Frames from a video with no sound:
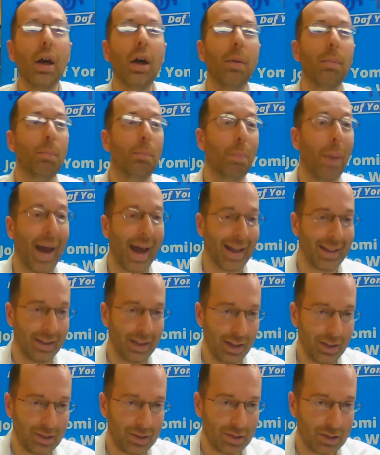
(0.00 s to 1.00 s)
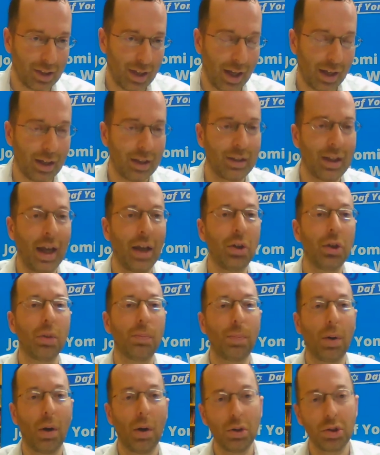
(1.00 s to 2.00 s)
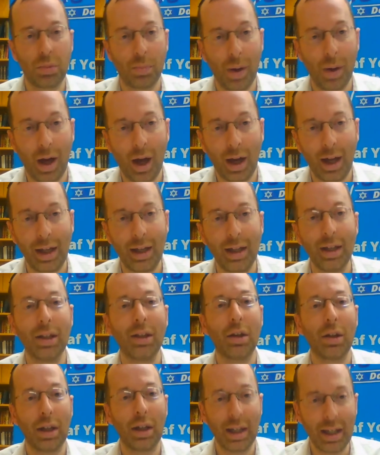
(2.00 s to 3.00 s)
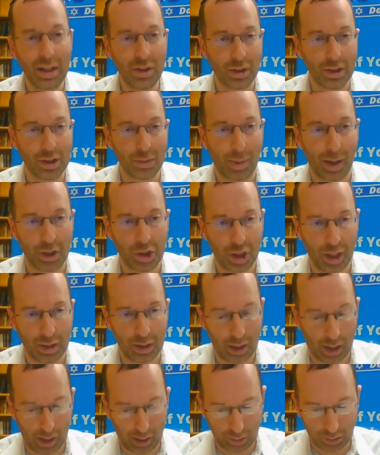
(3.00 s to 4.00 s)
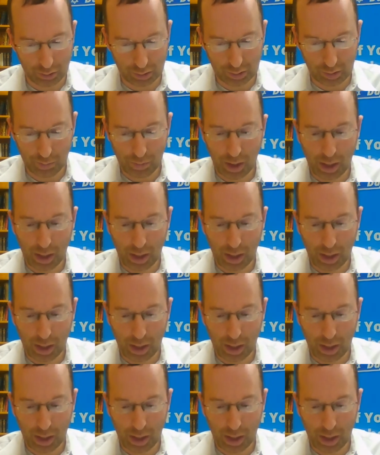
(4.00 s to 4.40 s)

bandits and a danger posed by heathens, by Gentiles.